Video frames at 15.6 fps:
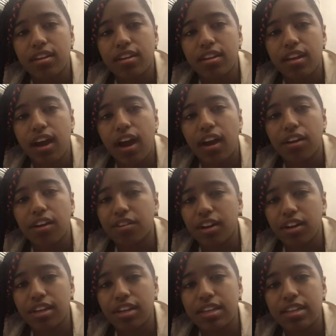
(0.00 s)

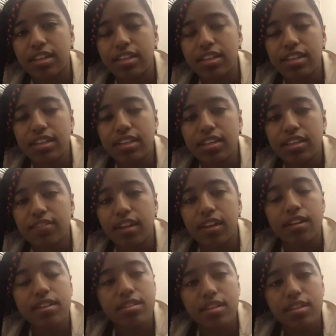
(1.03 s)
hierarchy, if that
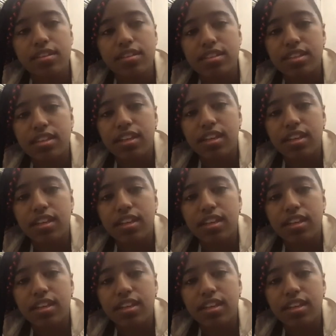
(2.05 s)
exists.